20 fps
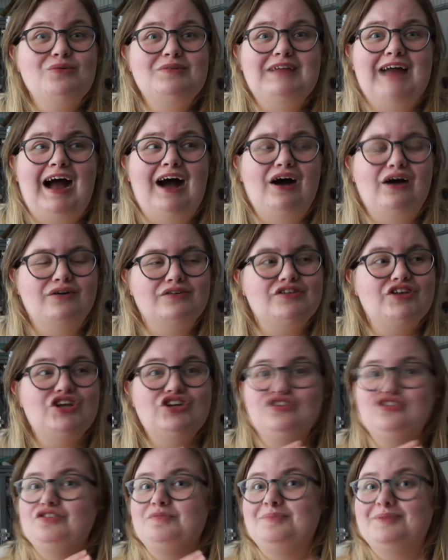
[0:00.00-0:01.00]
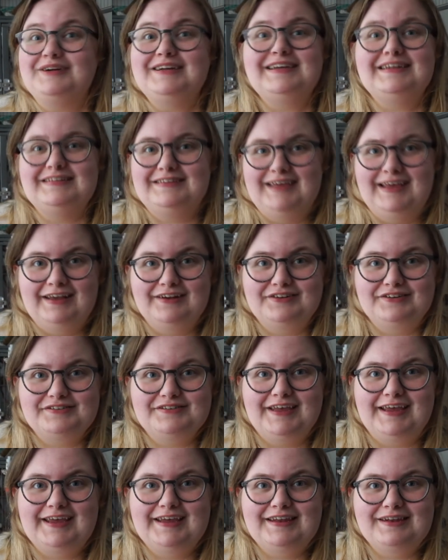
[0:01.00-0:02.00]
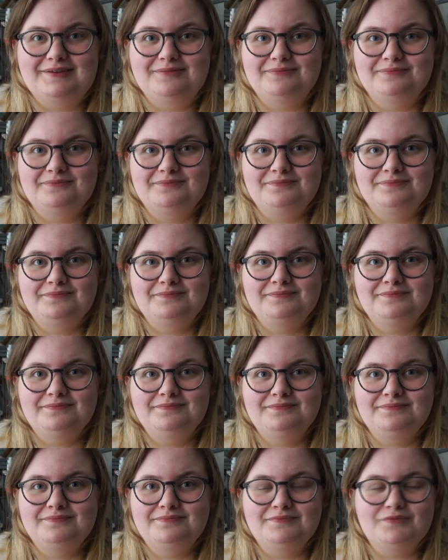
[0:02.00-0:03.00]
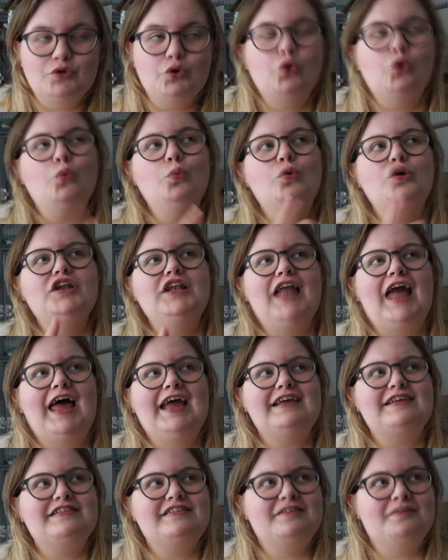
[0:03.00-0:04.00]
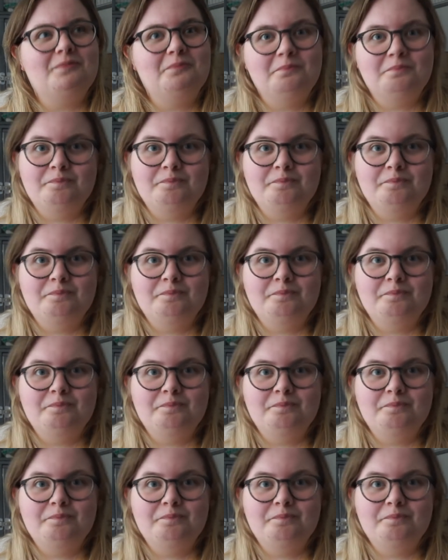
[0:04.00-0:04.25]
would house springtails in, or woodlice,